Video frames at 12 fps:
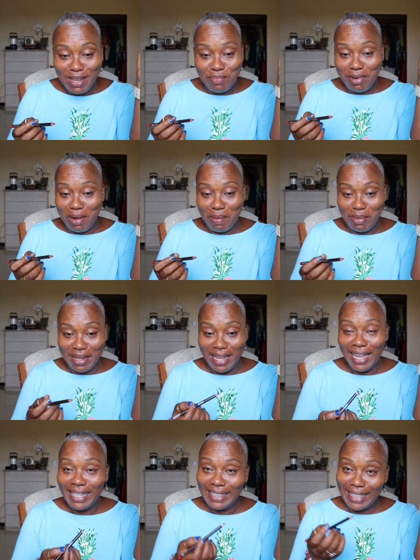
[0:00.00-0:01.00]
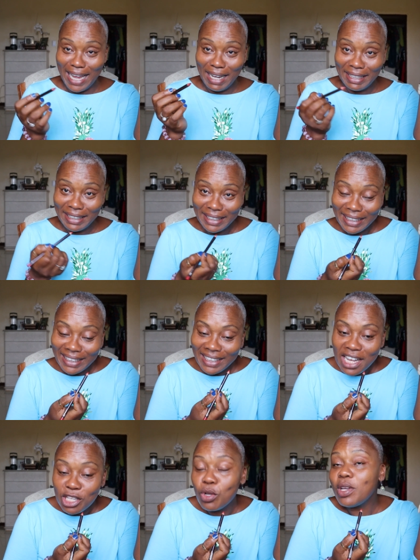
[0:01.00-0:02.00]
You're proud of me, yeah? Yeah.
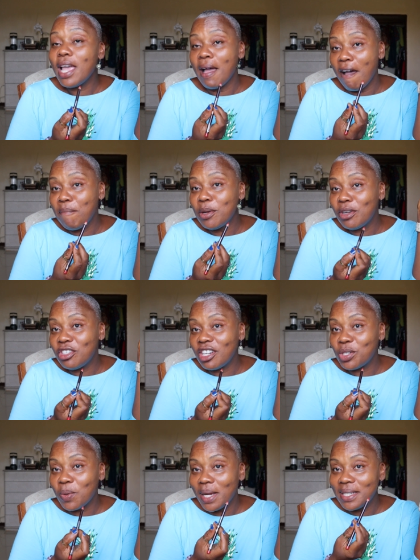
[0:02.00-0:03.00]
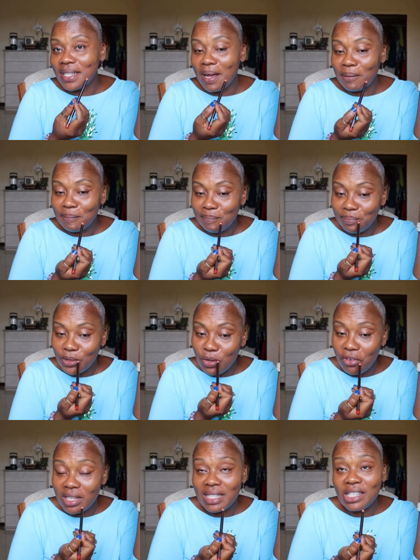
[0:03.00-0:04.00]
So, yeah, I've been to church twice now. So
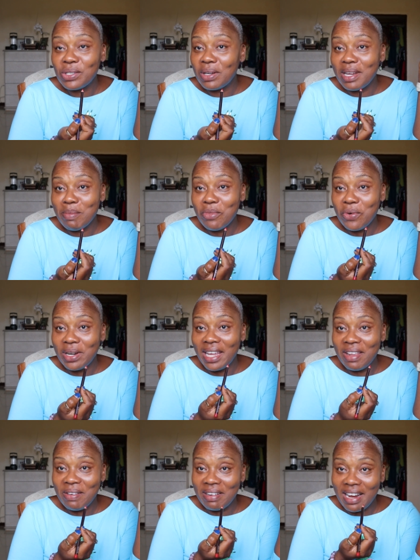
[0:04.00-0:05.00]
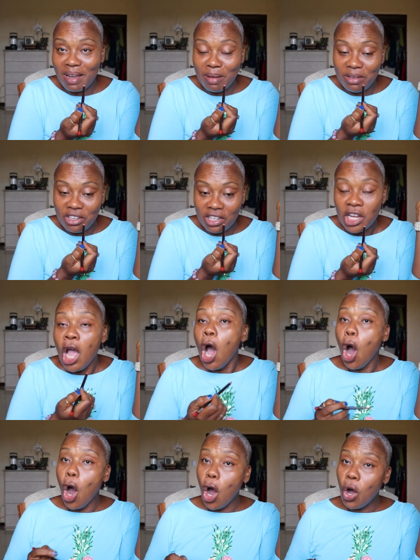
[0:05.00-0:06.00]
first thing Sunday morning, 8 o'clock I'm in church.
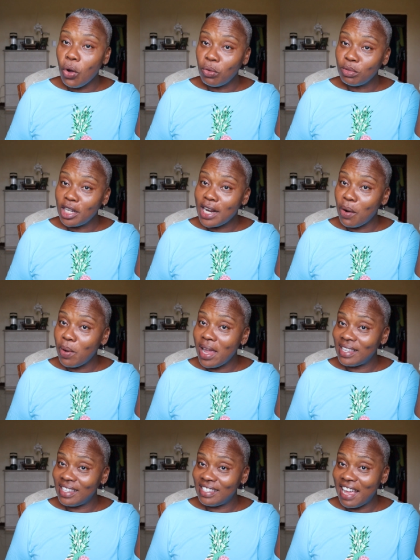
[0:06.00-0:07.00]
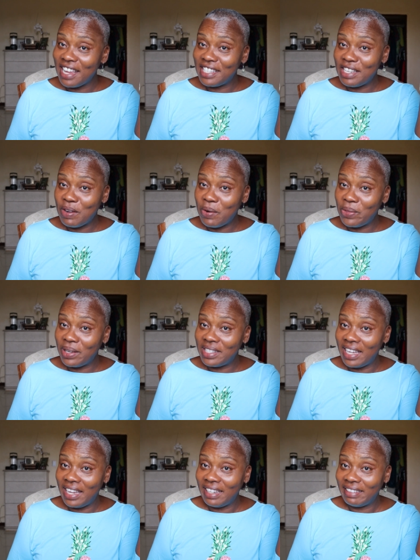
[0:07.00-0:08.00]
Oh, then I went exercising the other
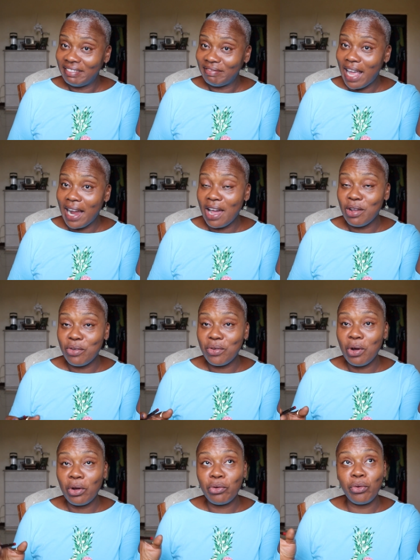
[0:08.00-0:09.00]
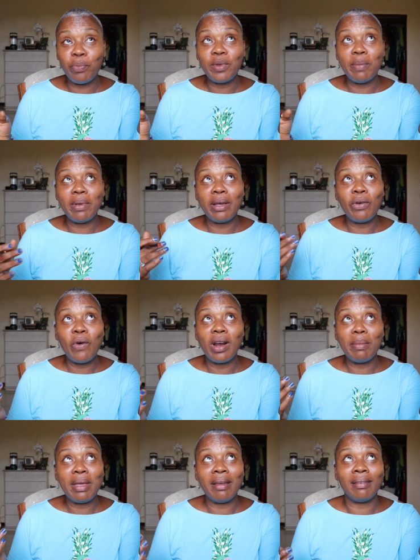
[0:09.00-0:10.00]
day. I got a, a group, they've been
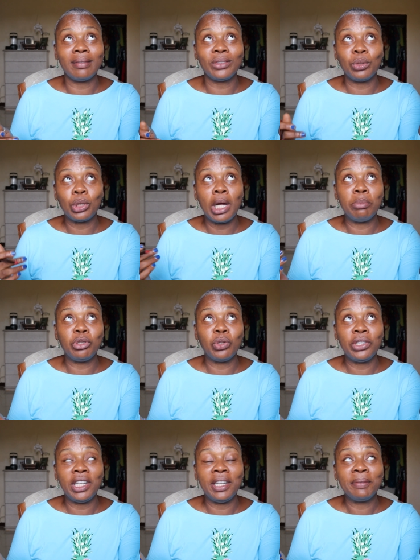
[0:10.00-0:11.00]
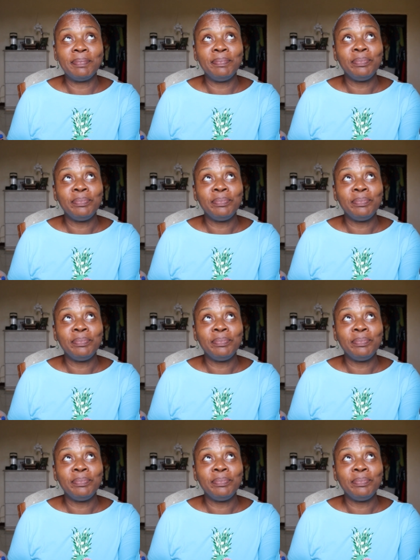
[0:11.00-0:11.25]
calling me to come join them.